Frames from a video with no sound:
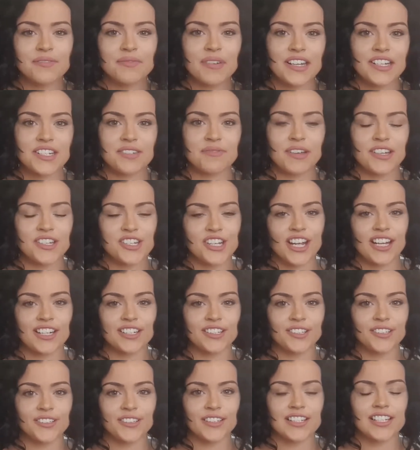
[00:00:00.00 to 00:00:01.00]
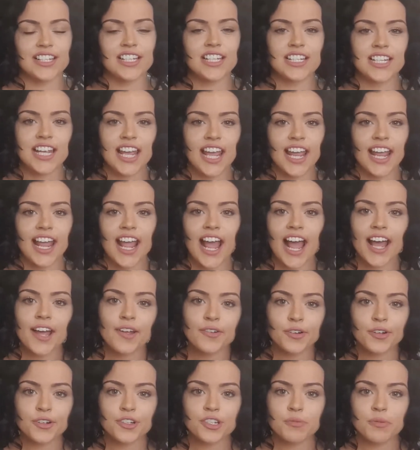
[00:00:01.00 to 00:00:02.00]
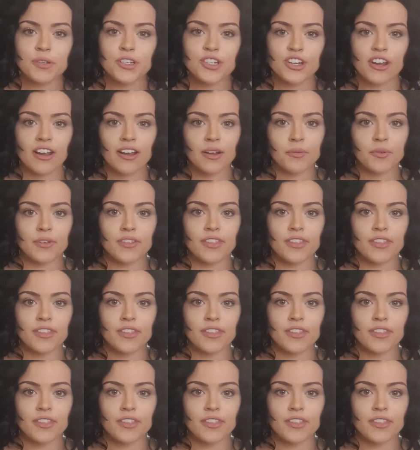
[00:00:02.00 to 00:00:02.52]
back to my channel. Today, I'm going to be sharing